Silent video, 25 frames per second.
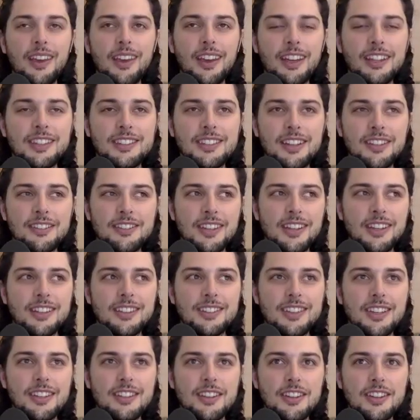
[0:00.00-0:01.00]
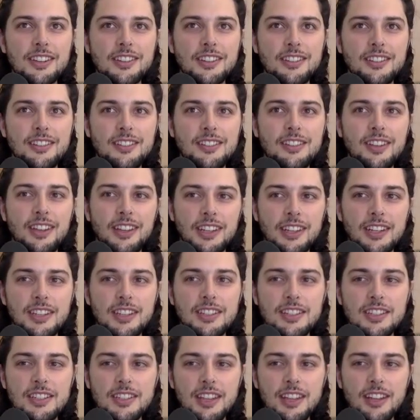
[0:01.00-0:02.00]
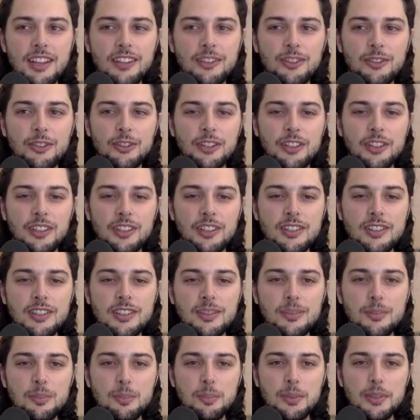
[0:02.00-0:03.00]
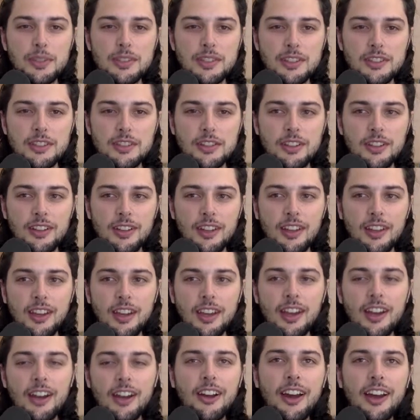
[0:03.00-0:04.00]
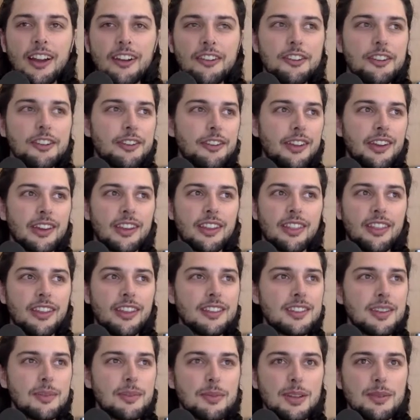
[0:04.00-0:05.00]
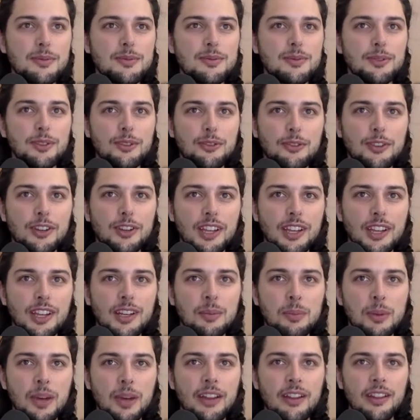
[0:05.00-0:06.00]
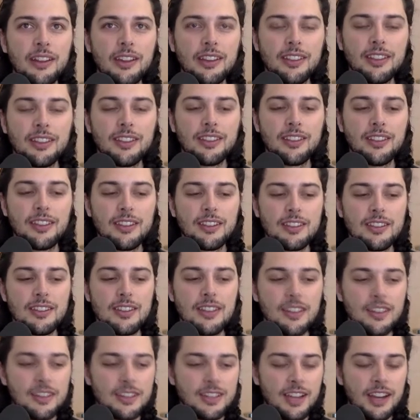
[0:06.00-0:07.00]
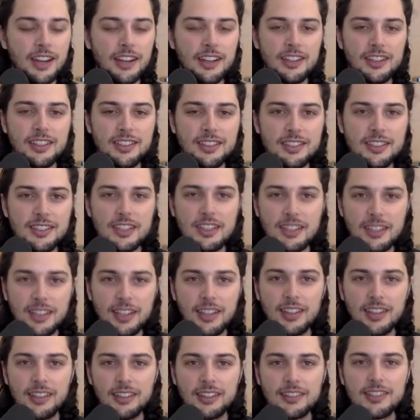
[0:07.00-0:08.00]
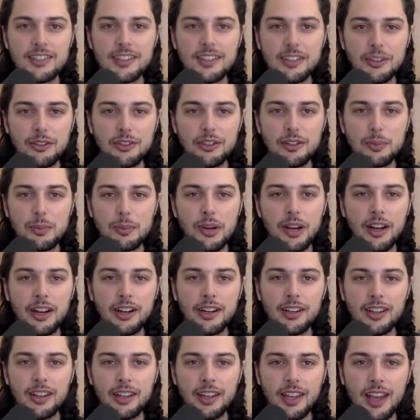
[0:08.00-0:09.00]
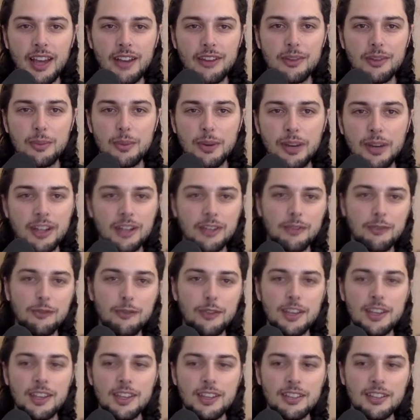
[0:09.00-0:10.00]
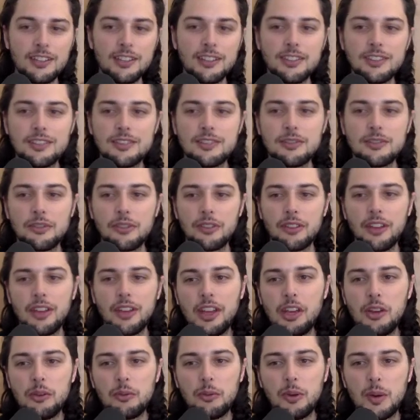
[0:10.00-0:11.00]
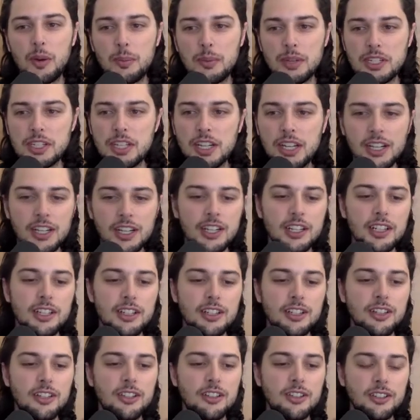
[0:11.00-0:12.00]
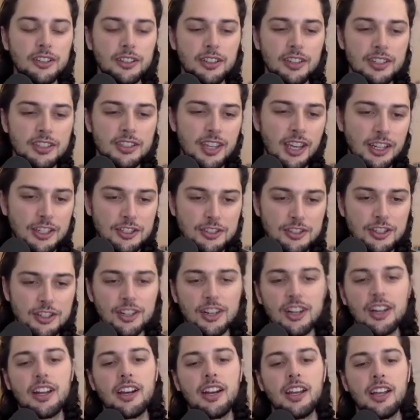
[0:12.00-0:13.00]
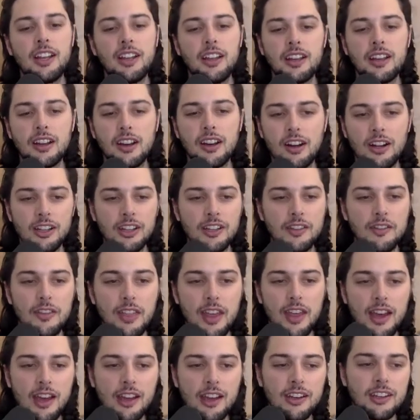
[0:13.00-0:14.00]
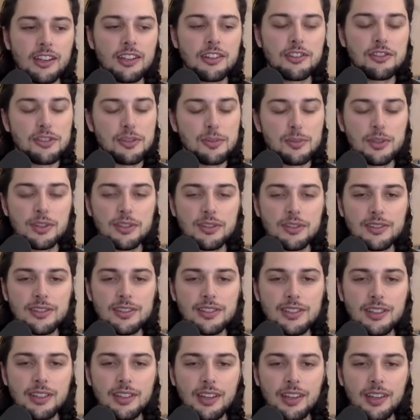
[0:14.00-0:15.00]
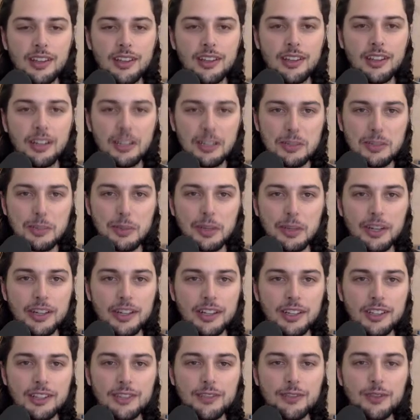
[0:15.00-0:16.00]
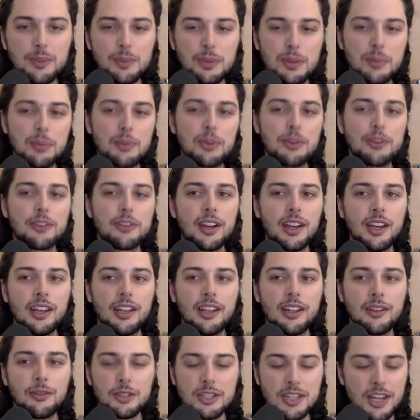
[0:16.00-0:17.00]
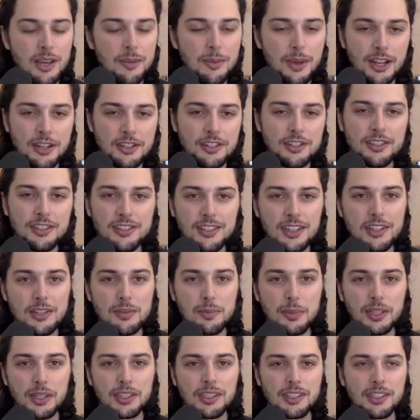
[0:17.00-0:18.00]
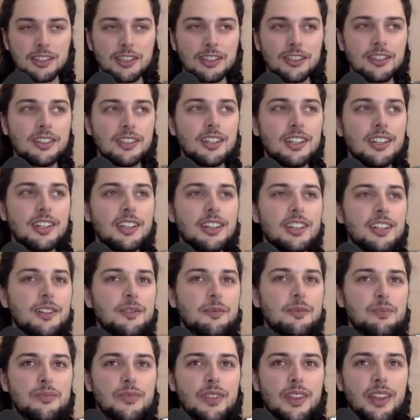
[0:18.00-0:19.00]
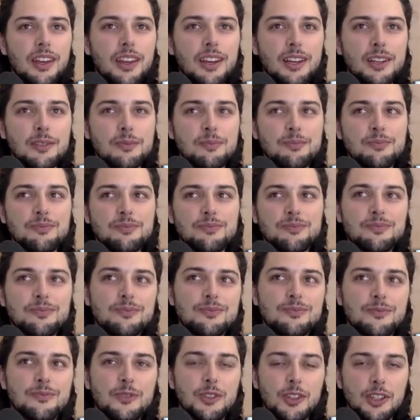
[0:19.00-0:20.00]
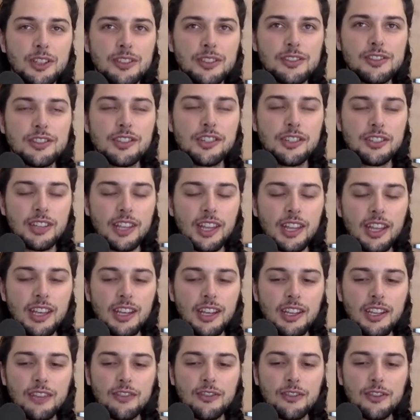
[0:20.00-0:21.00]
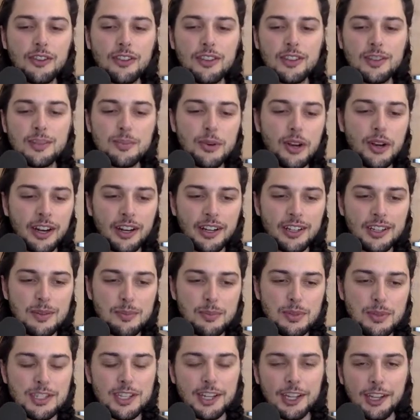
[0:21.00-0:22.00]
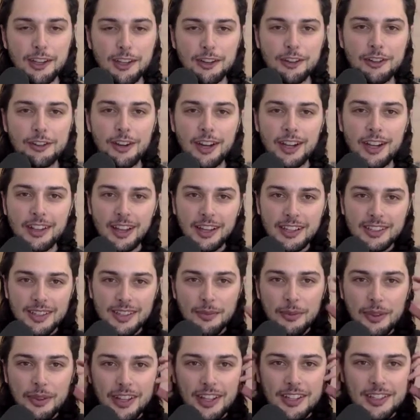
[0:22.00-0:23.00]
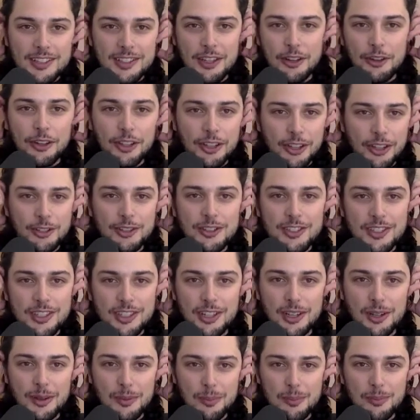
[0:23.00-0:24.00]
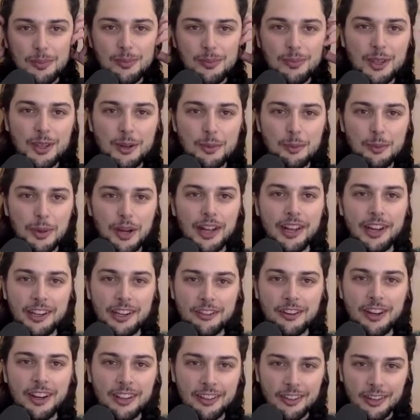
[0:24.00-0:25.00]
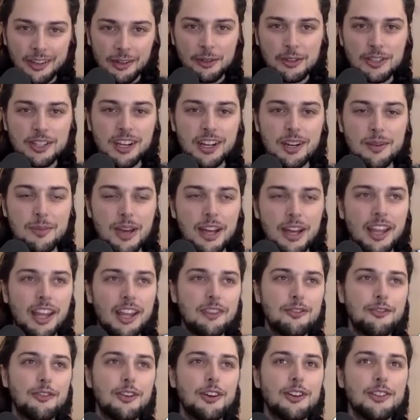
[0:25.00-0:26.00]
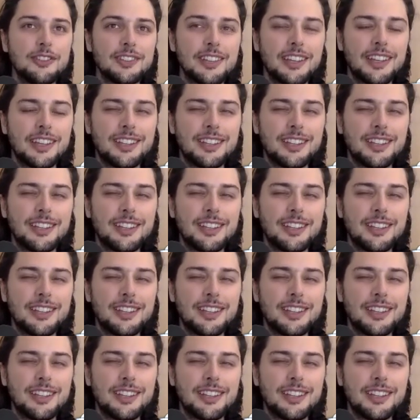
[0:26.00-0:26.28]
It sounds like such a detail oriented position. Like I don't know, like I think sometimes we forget about like the tiniest details that go into a product, like how the product feels or what material or the texture on it, like all of that contributes to like an experience for people, right? Which I imagine is such a big deal um for Skullcandy and for this product in particular, right? Like something that's so close to your body, right? Like we're talking about headphones.